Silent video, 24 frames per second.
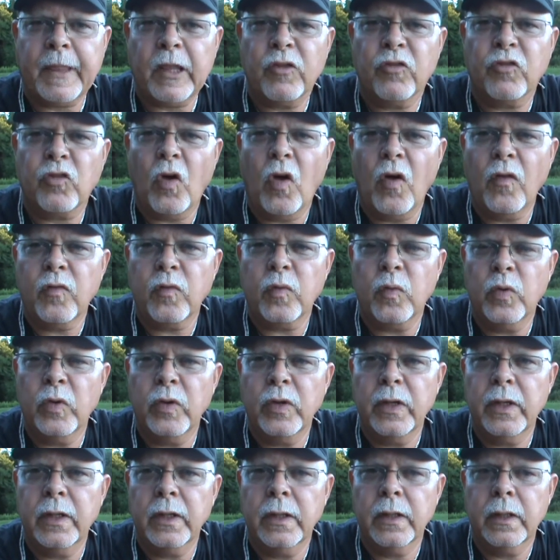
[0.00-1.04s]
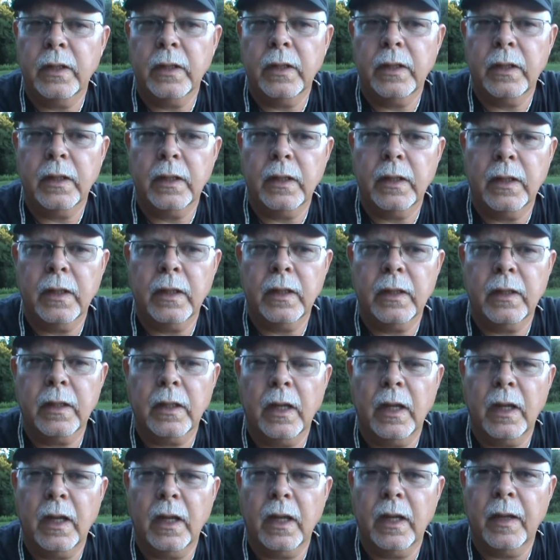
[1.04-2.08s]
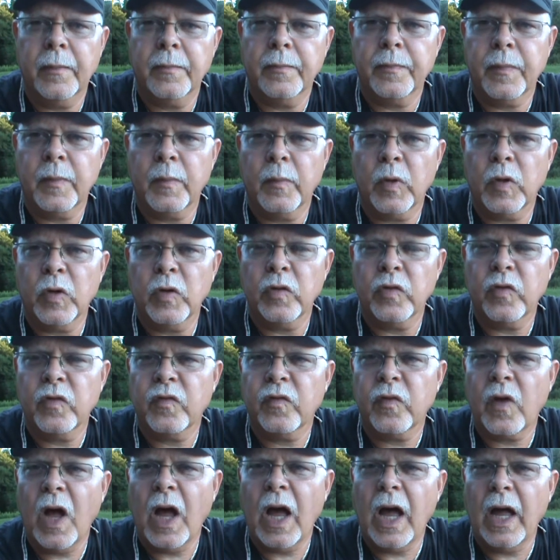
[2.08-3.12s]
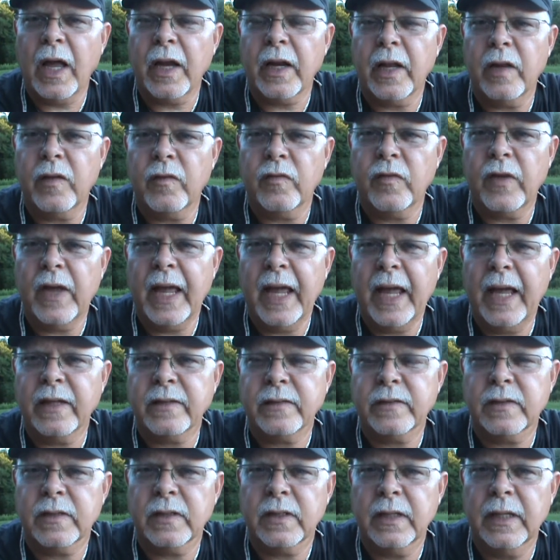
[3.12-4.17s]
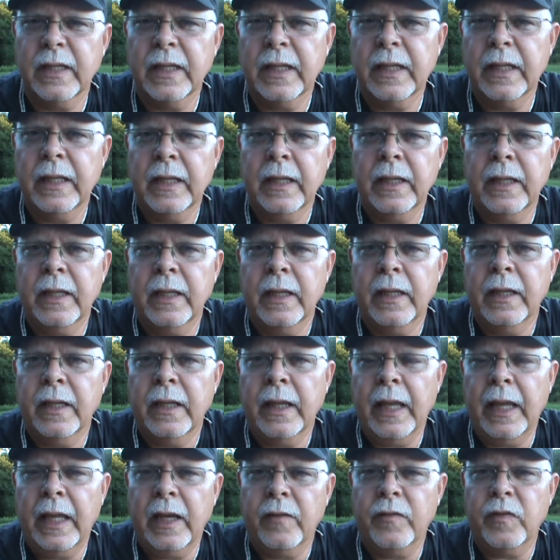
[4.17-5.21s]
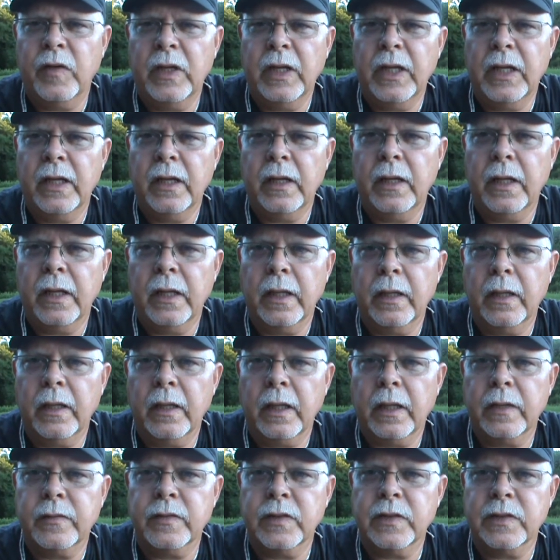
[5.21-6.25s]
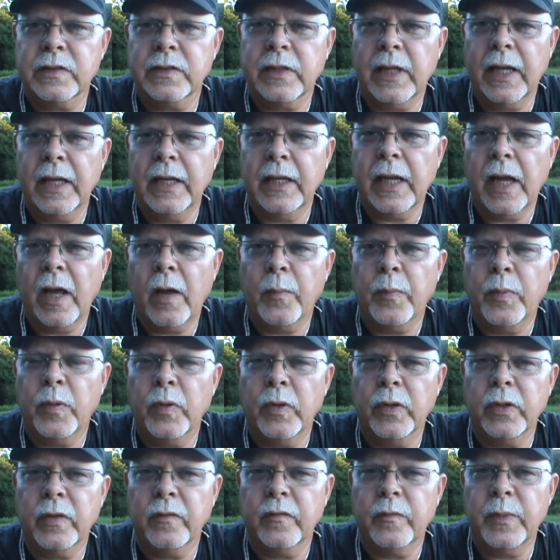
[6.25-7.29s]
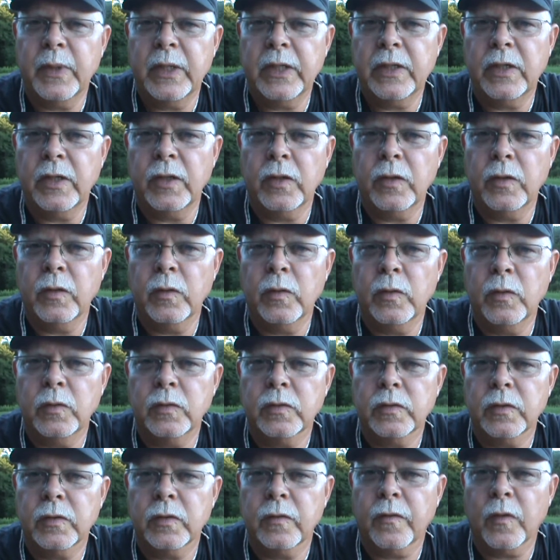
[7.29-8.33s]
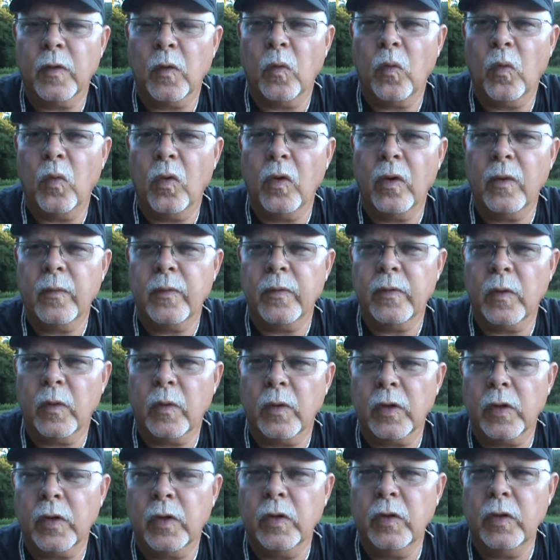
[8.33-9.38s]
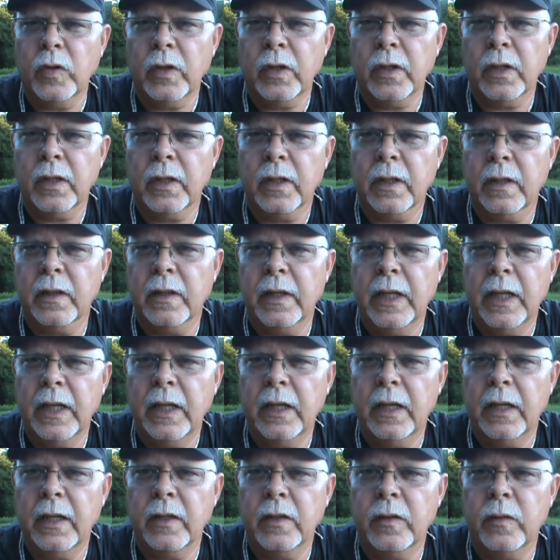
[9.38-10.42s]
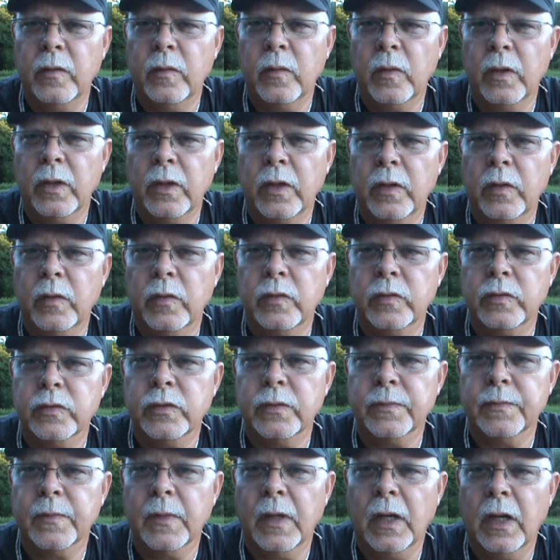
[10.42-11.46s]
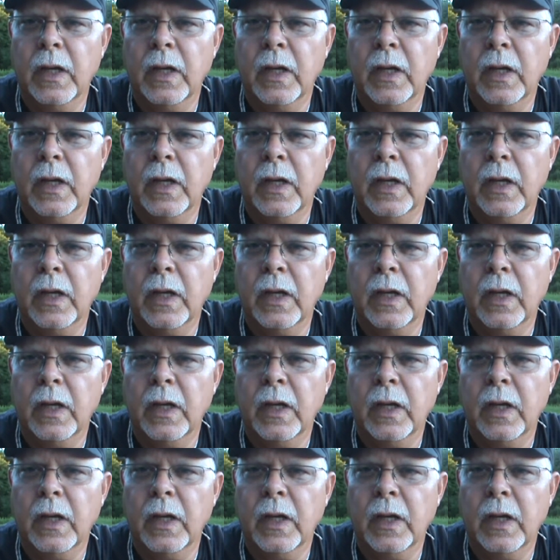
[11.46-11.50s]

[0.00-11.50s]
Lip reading: Soft wood burns hot and fast, and if you need a sustained output of BTUs for warmth or to cook, then you want to use